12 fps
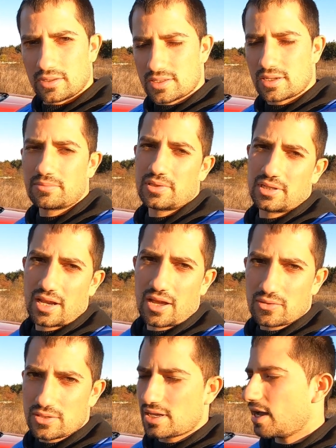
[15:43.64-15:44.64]
Something
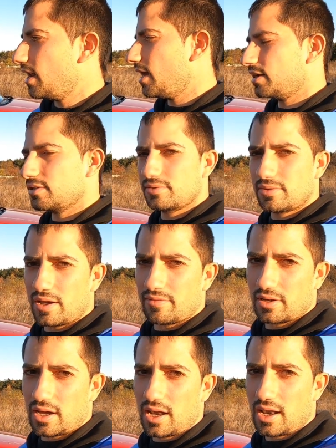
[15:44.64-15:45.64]
else I like the
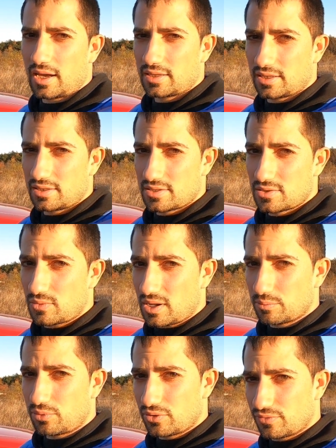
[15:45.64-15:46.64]
driving. I like that it's
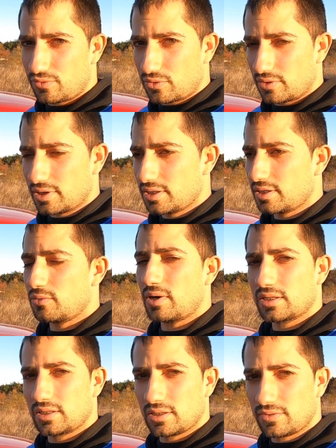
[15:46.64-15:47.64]
1.4 liter
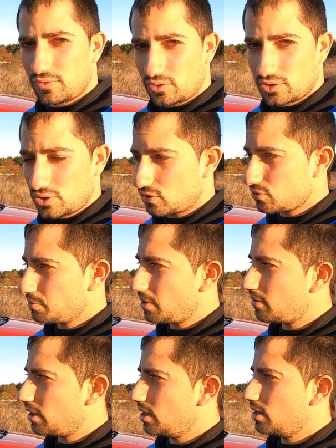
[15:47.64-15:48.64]
140
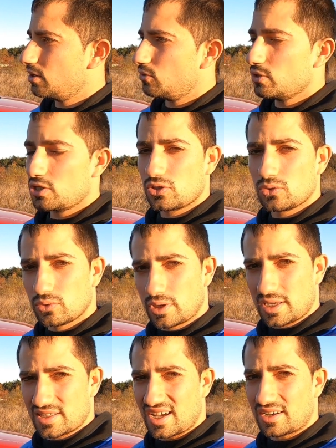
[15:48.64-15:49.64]
horsepower, which in
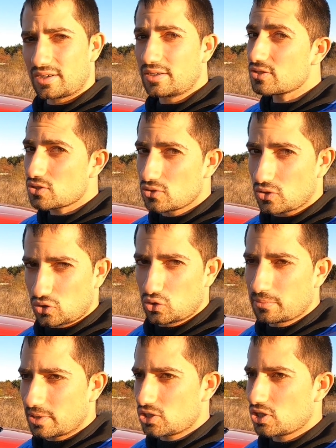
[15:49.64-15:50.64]
today's standard is not
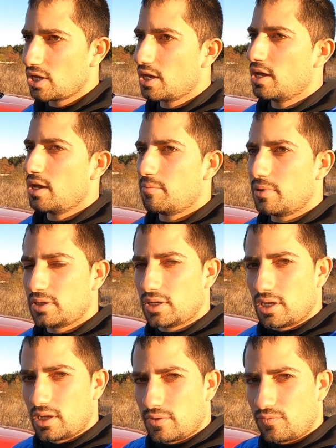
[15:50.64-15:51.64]
too much, but
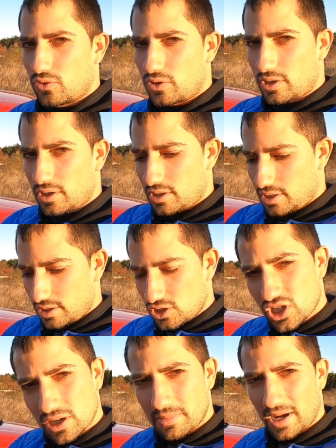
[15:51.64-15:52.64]
for a
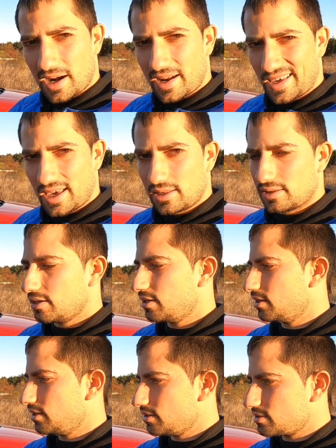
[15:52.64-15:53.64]
cheap car again
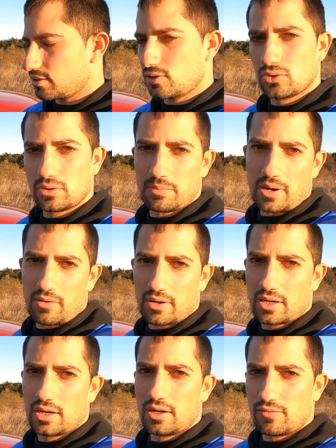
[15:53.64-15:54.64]
it's a good
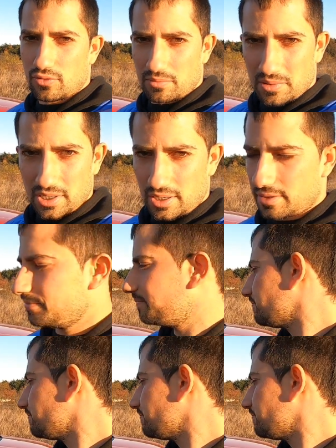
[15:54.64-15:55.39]
power for money.